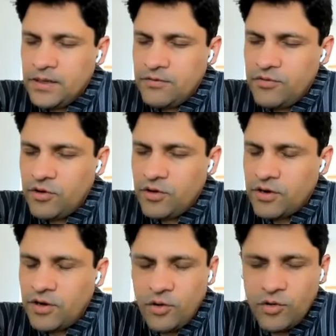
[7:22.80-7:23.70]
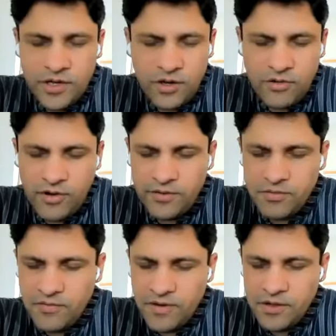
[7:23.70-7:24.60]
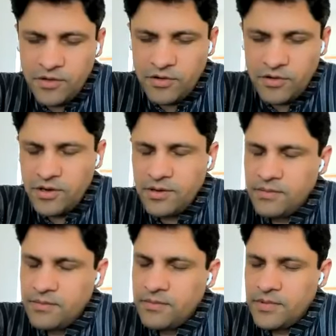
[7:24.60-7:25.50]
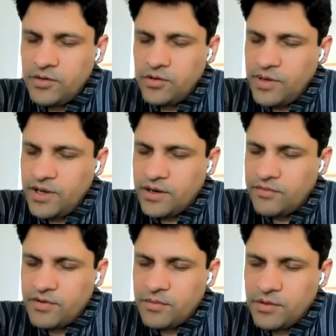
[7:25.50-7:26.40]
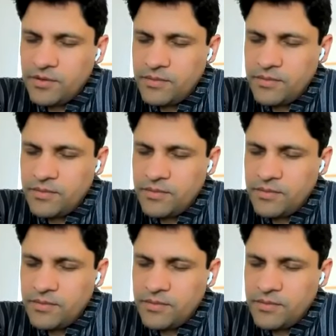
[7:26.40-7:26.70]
If your clothes are not right for the weather you're in, then you'll be uncomfortable.